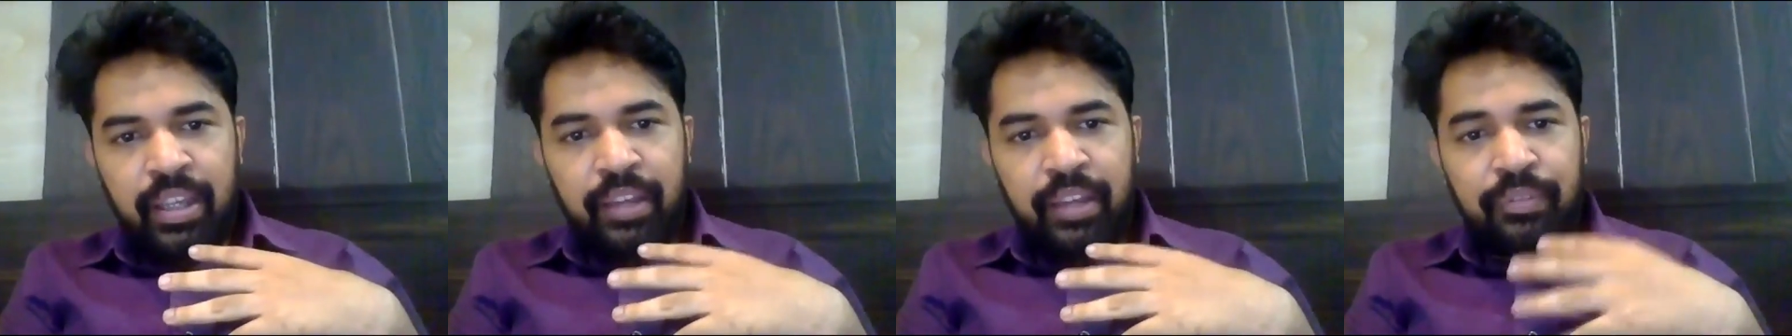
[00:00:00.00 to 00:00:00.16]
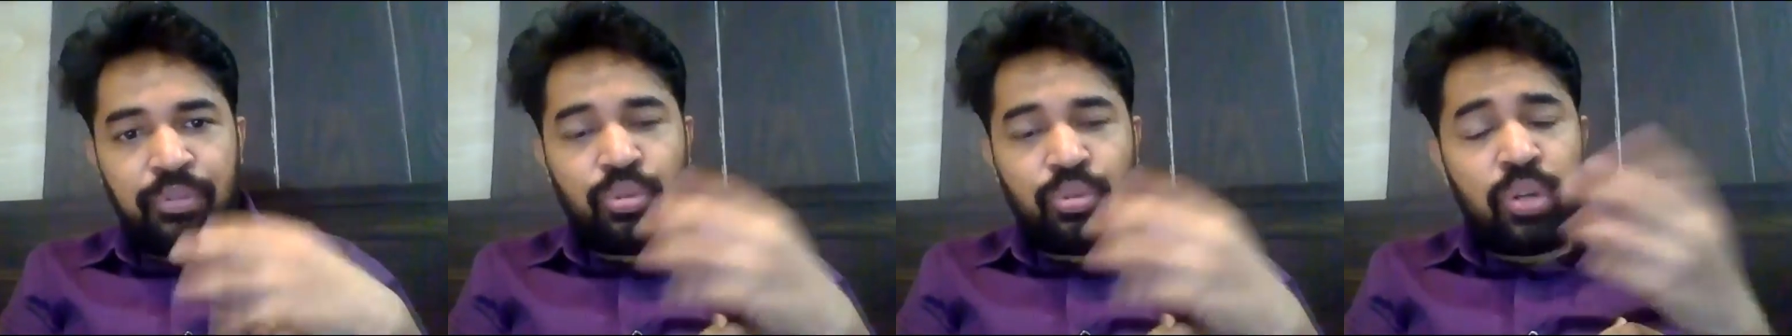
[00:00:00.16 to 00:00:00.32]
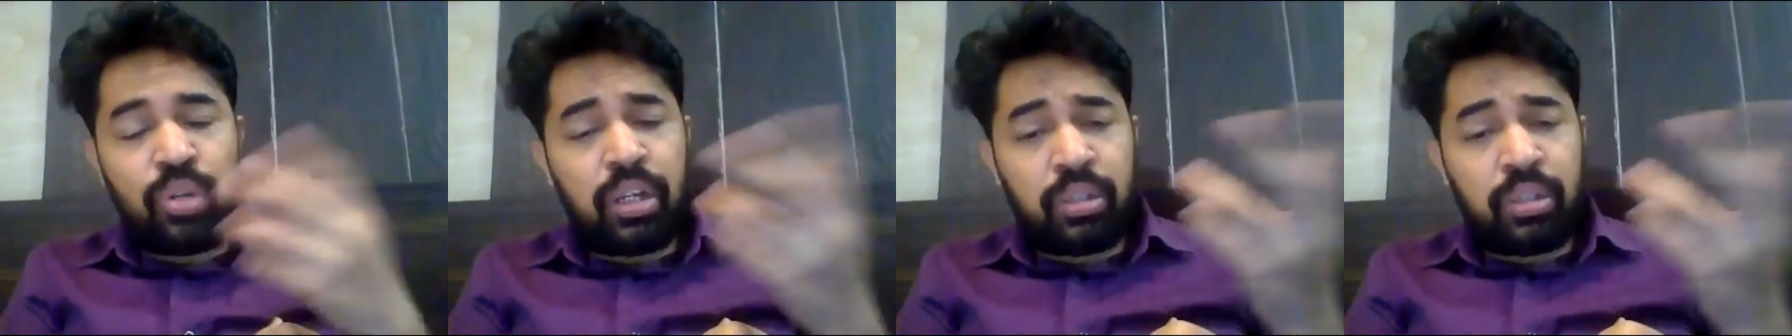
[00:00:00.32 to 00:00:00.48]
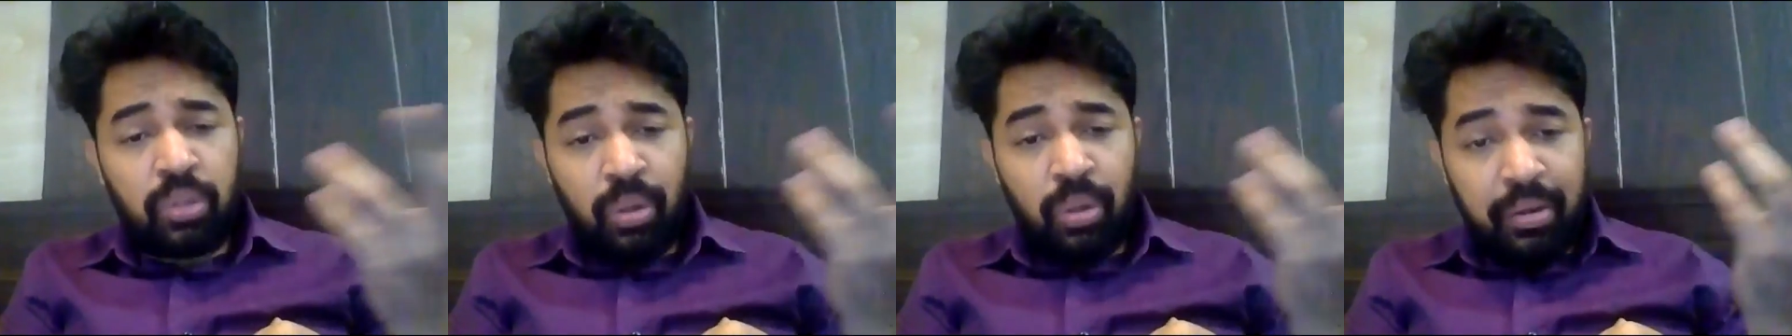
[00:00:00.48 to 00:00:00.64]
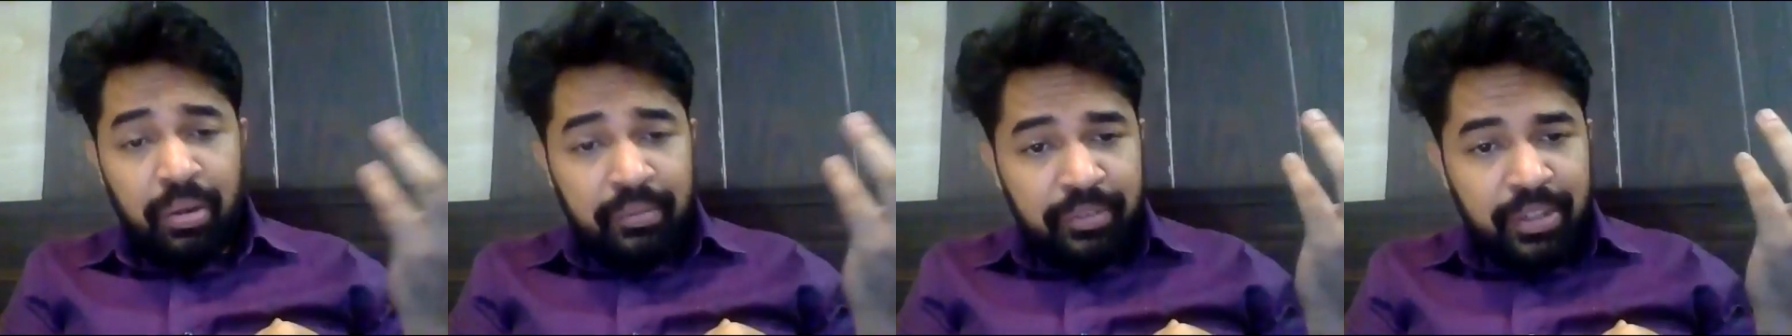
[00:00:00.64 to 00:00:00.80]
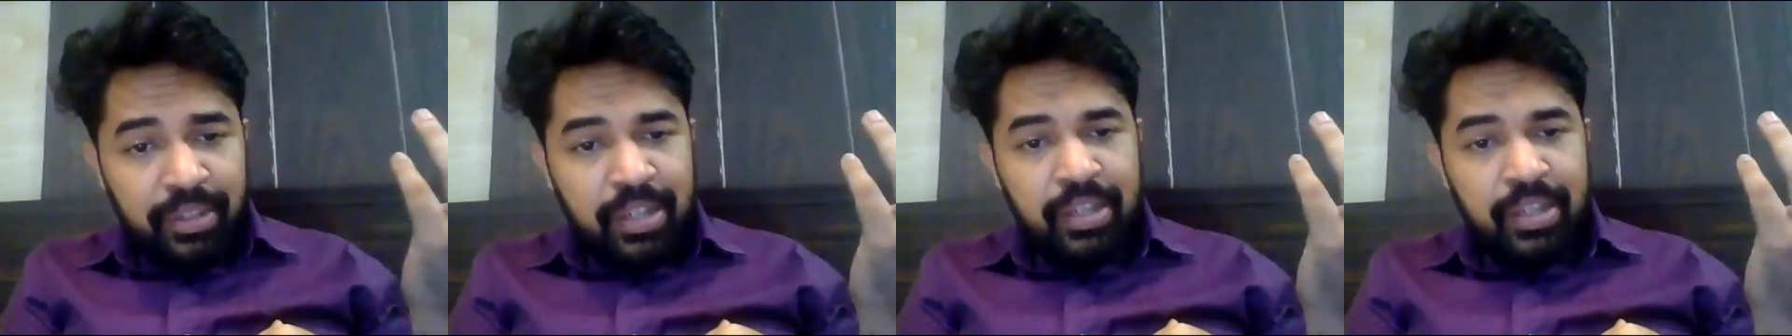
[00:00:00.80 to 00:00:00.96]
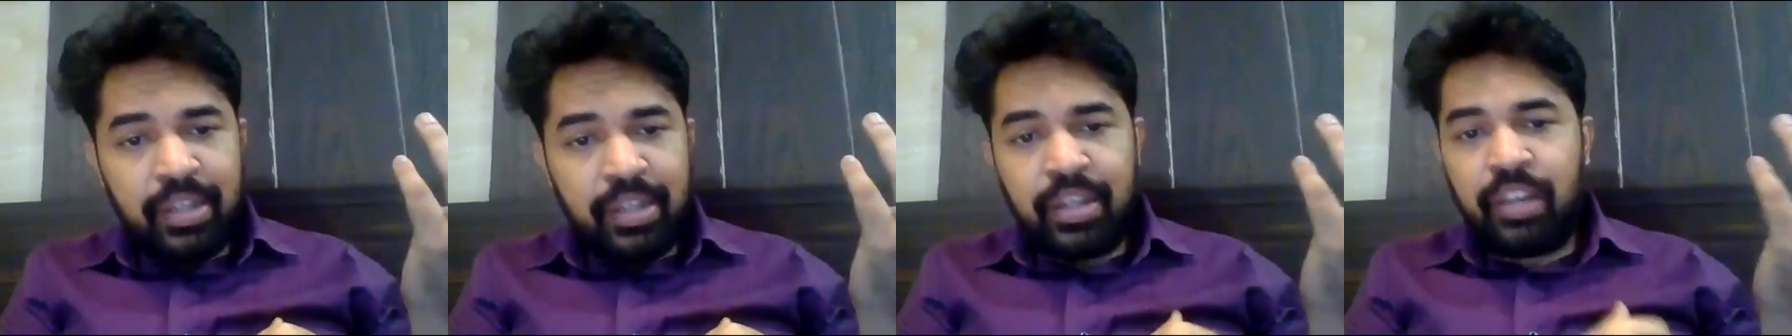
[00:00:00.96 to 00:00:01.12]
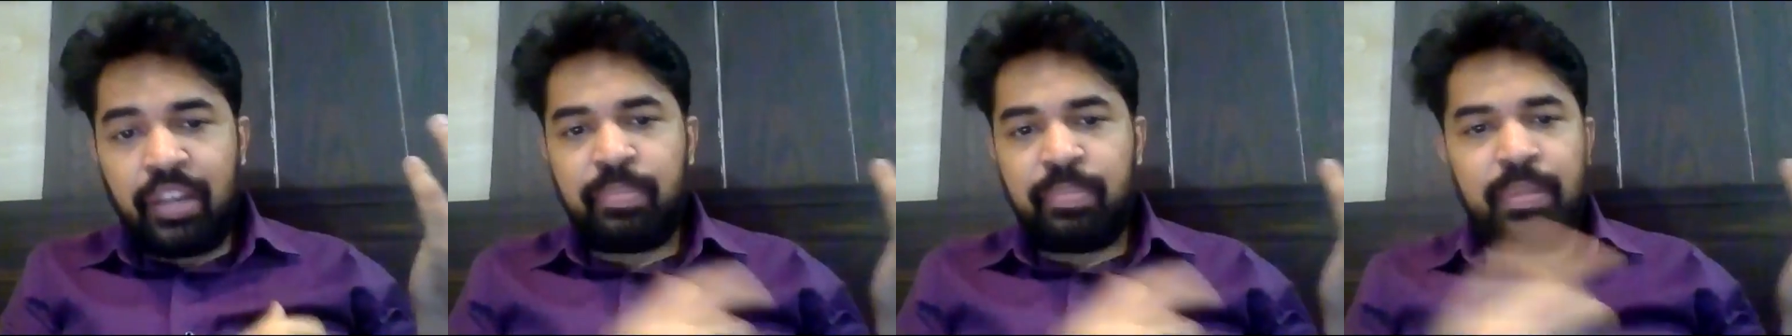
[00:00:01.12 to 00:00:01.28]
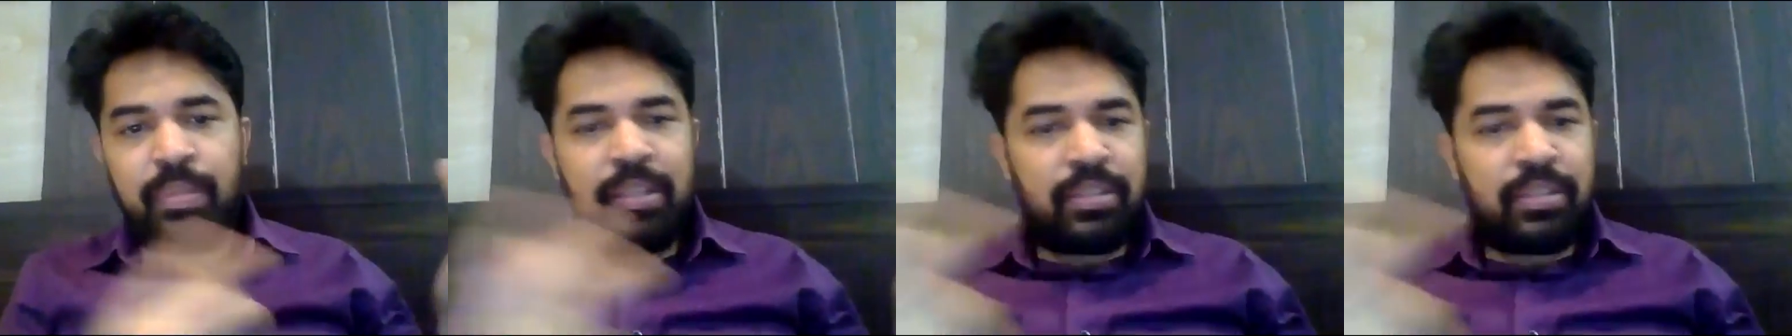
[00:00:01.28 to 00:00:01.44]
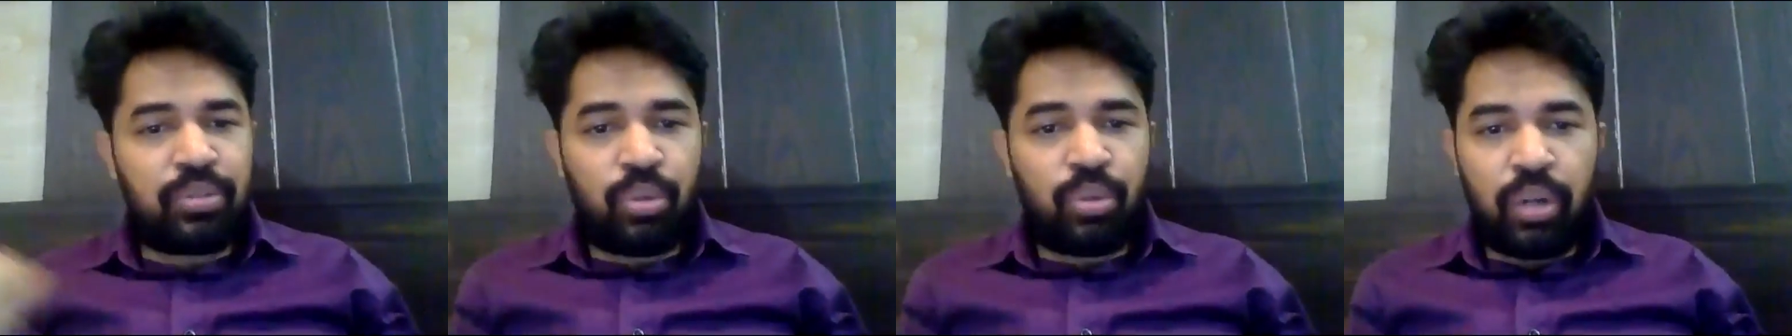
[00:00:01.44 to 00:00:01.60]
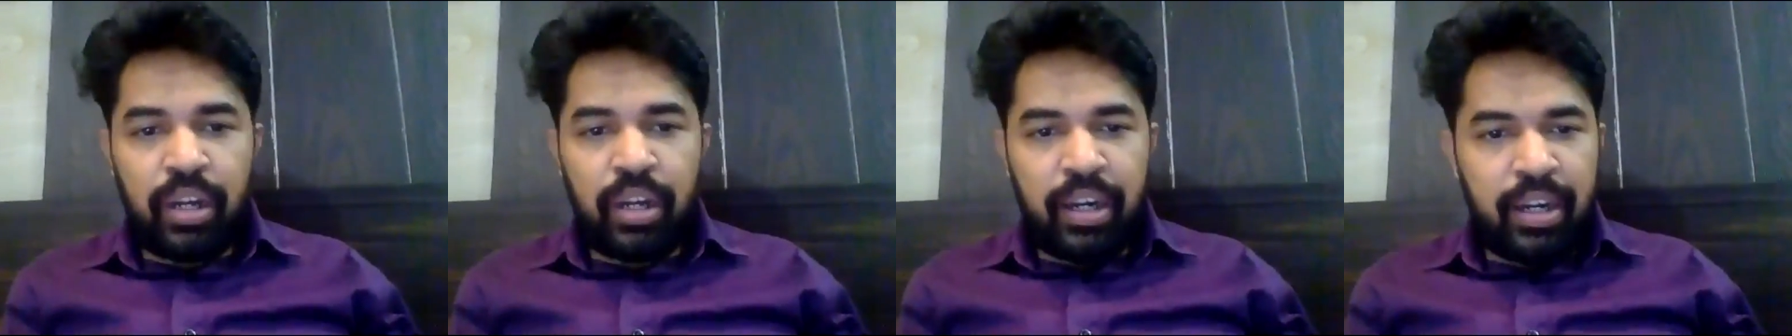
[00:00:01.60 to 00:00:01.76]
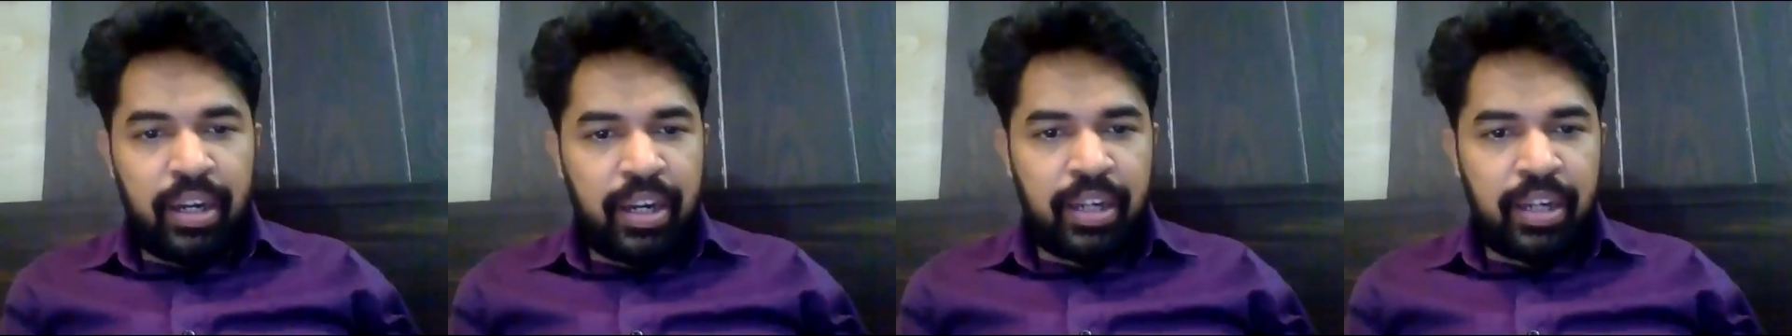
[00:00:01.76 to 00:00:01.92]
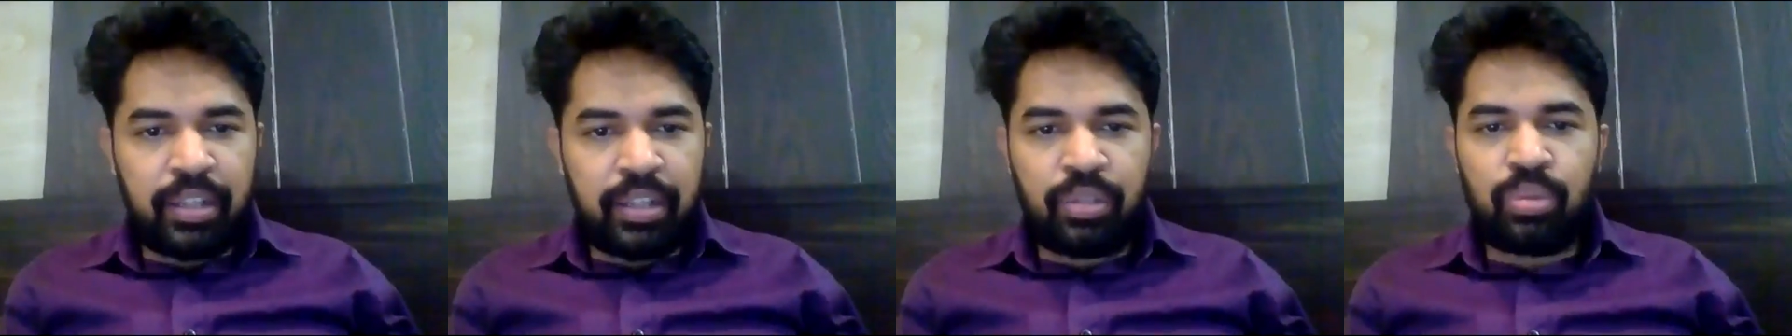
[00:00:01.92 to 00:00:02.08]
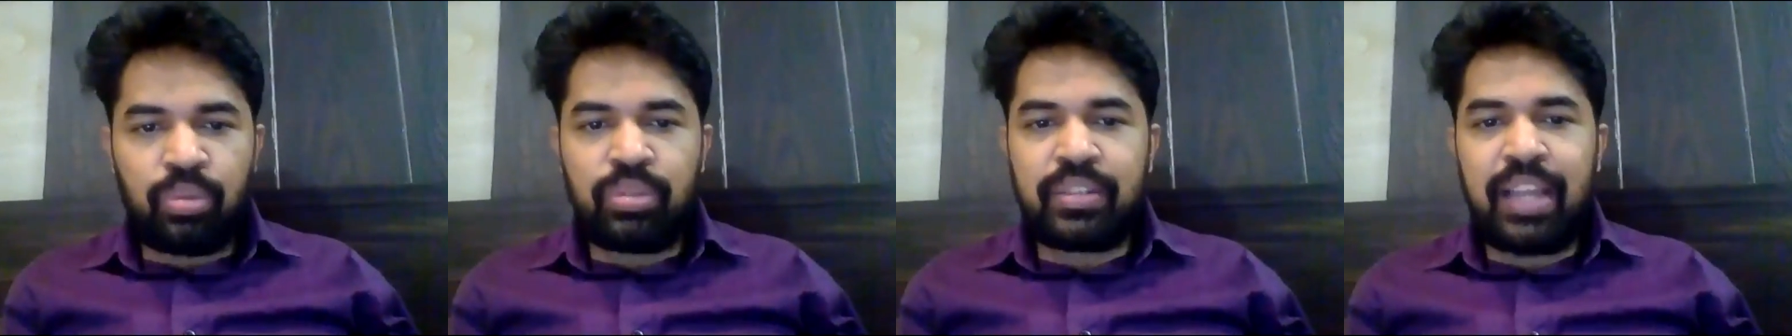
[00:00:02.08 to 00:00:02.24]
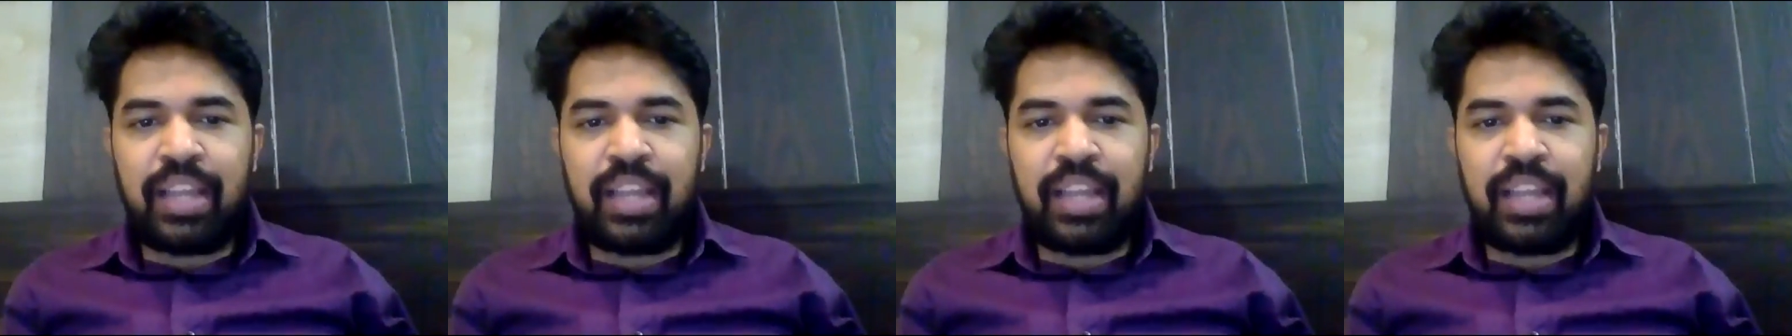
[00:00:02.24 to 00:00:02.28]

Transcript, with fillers: If you are confident enough, please go ahead and do